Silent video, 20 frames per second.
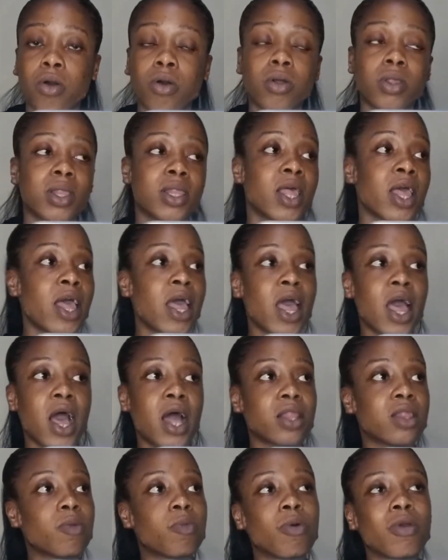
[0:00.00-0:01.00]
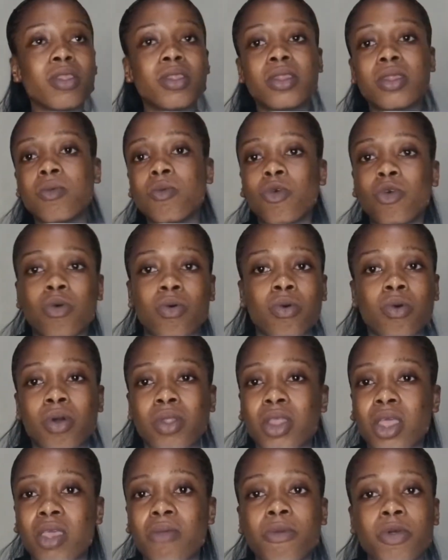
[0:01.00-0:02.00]
Because at a point, Tim
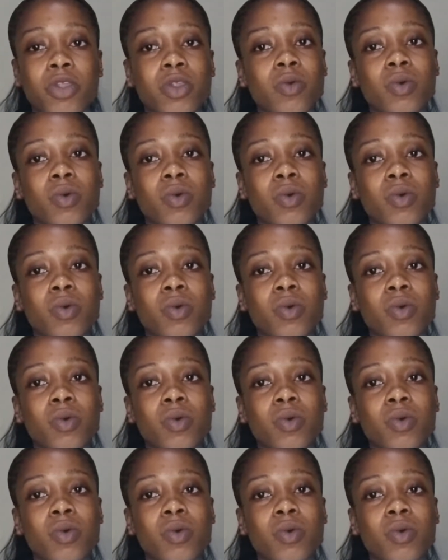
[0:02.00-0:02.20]
got the emails,